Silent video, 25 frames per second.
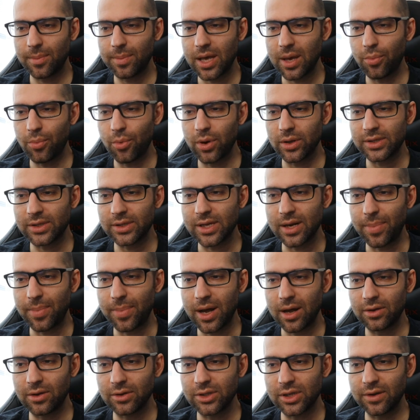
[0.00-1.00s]
Kip wants an
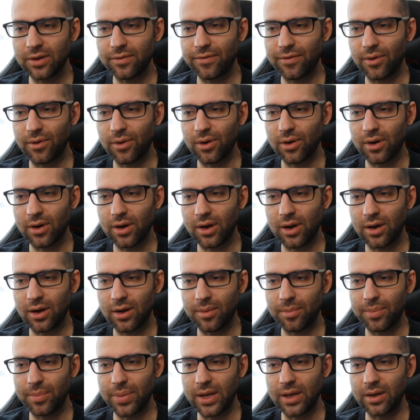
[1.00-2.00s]
apology
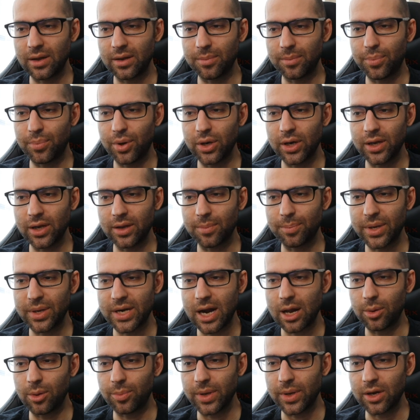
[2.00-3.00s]
for putting
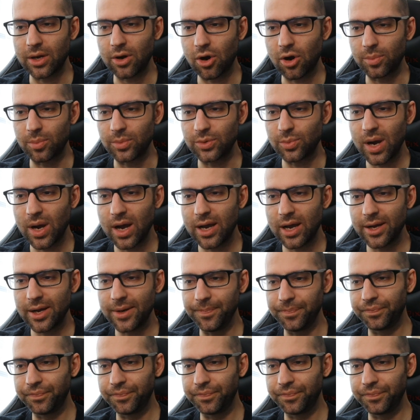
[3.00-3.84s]
Penelope in harm's way.